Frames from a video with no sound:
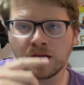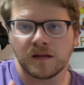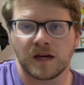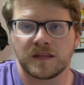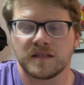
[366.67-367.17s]

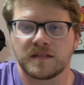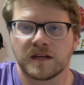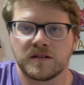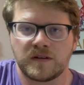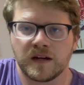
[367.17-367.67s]
Got that
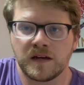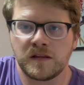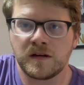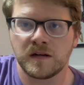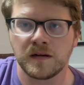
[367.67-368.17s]
second track in
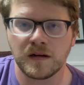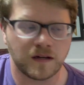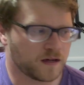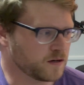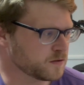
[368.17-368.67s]
there.
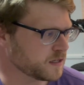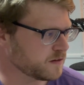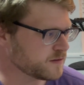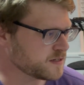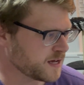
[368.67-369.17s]
I don't
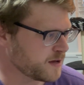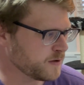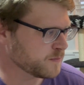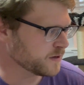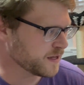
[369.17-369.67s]
love the
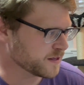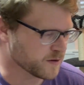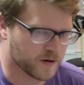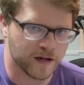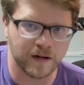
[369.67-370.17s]
timing, but I think
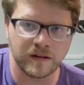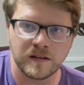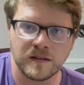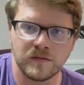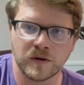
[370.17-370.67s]
I'll probably
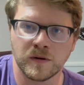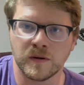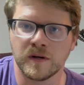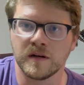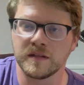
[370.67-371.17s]

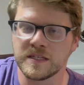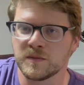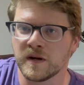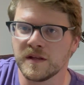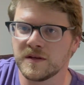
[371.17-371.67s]
record at
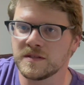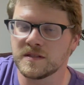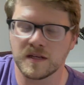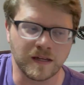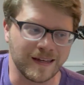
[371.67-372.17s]
least one of
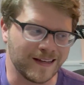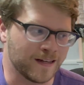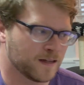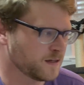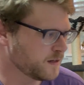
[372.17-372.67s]
those
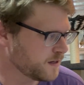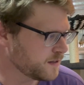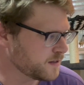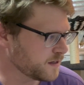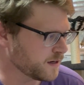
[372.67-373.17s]
again.
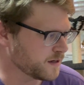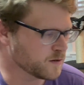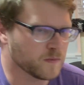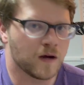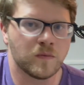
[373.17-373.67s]
I
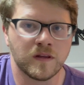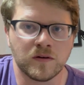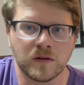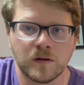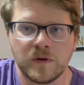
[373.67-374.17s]
don't mind when they're
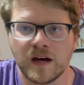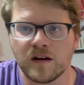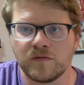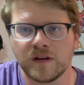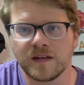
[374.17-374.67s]
a little bit out
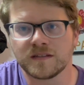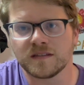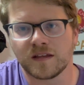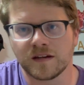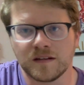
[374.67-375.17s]
of phase
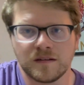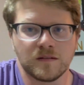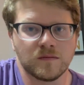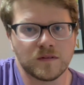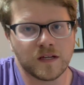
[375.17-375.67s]
because I think it
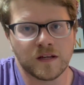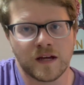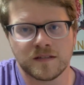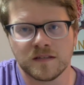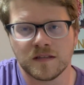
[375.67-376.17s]

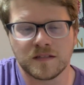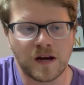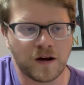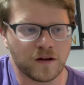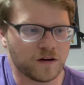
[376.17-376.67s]
enhances the
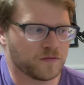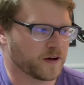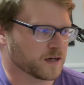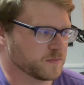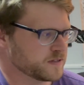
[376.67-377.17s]
stereo
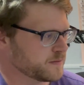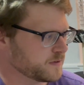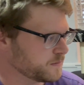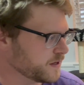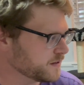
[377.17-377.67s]
effect, but
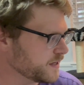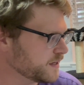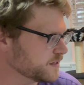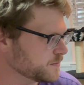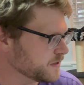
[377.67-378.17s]
something about
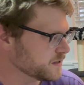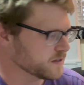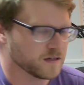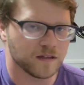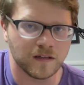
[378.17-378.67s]
that,
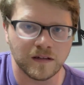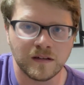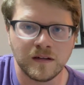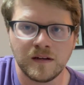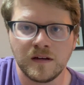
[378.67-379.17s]
especially in the
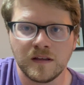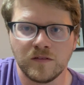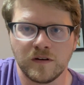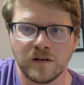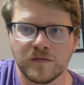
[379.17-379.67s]

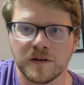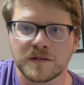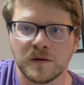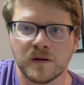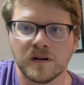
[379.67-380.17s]
very first
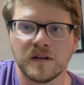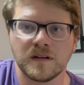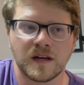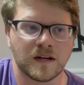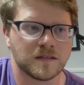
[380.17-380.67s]
chord,
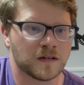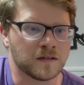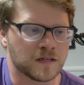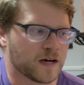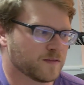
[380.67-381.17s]
kind of
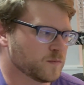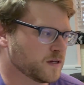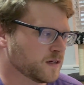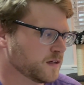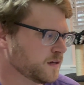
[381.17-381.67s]
sounds off to
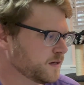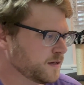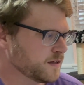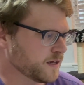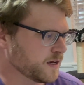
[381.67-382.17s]
me.
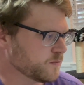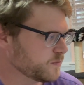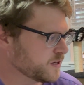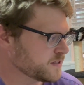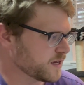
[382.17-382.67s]

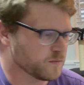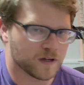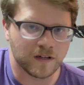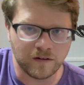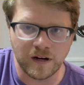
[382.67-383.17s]
But it's not a
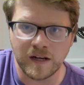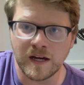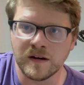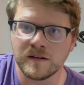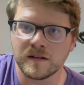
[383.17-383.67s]
big deal right
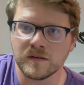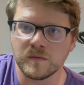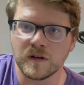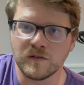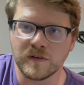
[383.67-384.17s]
now.
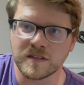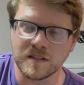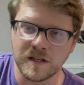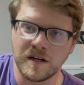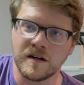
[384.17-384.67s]
I'll fix it
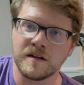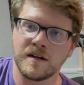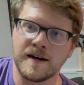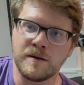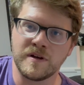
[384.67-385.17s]
later.
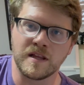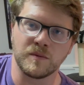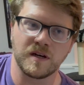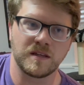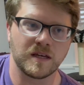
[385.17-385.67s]
And now that we
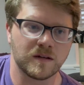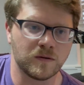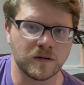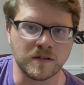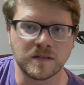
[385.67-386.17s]
got that
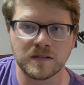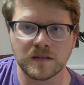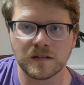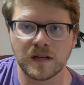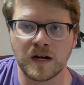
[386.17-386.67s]
chorus
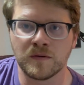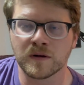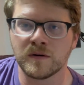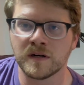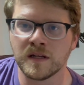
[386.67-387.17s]
kind of
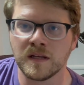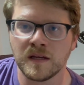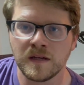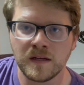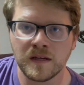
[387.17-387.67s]
recorded,
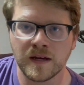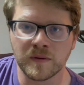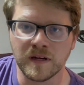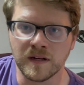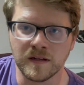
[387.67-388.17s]
I'm
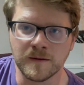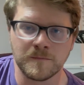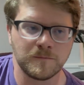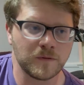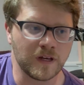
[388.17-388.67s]
gonna
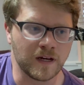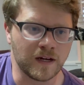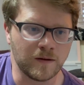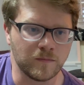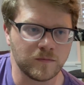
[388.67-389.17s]

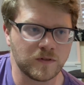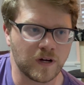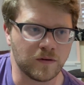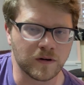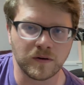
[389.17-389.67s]
try
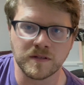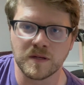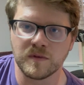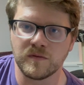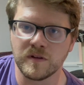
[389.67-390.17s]
to record
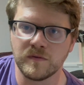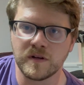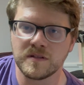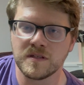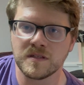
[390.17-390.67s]
something for the
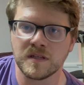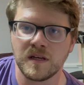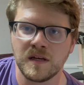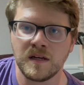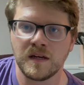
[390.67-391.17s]
verses,
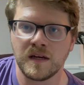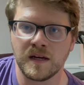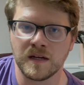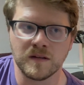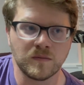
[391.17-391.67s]

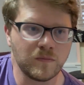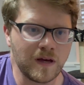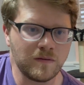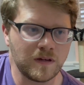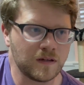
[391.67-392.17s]
and
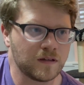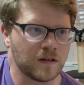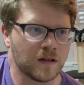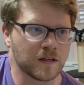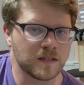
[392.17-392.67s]
maybe
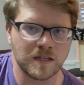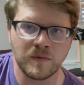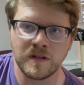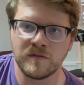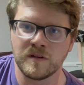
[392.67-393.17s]
I'll get something
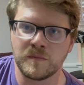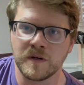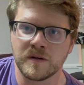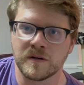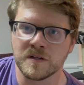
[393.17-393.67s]
in there for the
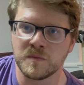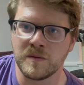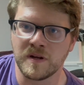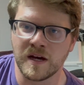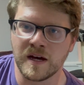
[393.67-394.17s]
pre-chorus,
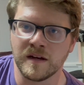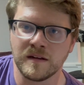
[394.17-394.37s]
maybe not.